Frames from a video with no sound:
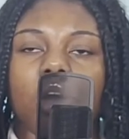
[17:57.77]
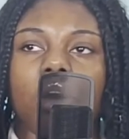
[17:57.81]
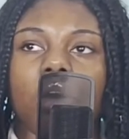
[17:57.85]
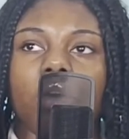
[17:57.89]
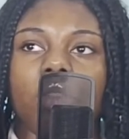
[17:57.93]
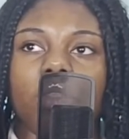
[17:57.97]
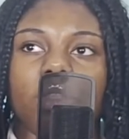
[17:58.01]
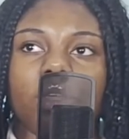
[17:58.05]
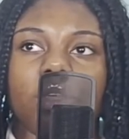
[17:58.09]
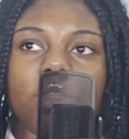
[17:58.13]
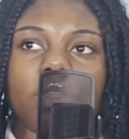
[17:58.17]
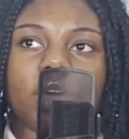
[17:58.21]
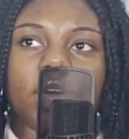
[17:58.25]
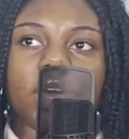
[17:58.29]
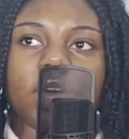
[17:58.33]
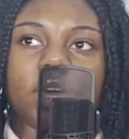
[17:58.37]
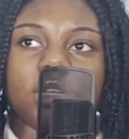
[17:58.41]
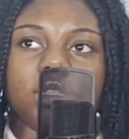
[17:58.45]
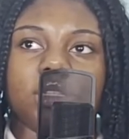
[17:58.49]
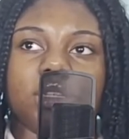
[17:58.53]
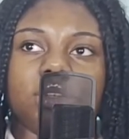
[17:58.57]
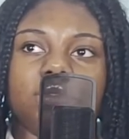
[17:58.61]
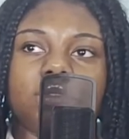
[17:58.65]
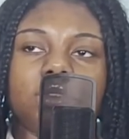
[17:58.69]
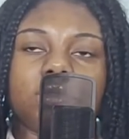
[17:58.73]
On the other
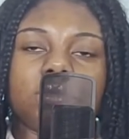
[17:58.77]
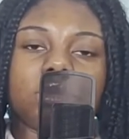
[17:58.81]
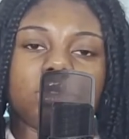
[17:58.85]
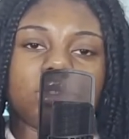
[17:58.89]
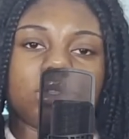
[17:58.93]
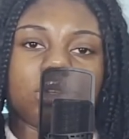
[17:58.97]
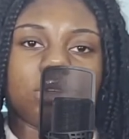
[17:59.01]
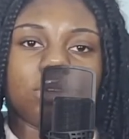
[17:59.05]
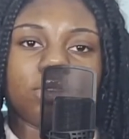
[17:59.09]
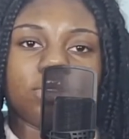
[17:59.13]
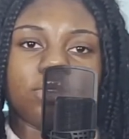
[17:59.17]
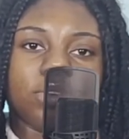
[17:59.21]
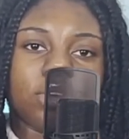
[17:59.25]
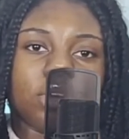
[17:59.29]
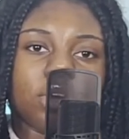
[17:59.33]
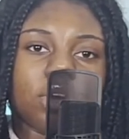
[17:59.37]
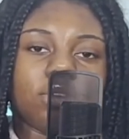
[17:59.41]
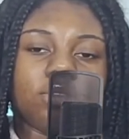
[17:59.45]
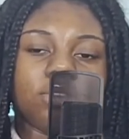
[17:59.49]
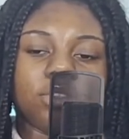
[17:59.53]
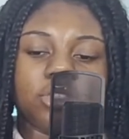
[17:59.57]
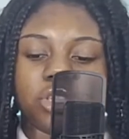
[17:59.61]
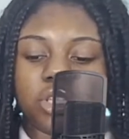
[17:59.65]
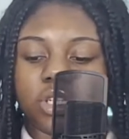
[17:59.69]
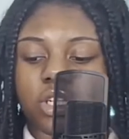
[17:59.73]
hand, if you want to look for your
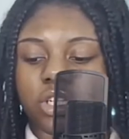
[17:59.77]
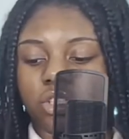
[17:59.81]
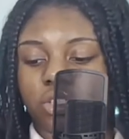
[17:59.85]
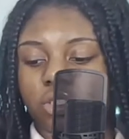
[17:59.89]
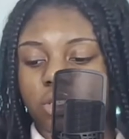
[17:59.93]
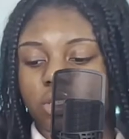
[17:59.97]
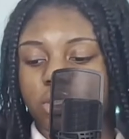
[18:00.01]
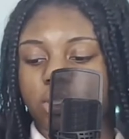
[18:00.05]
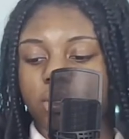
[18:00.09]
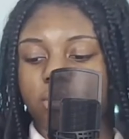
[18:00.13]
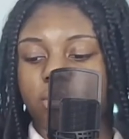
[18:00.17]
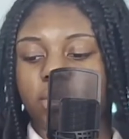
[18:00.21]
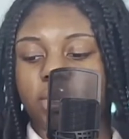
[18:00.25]
other traditions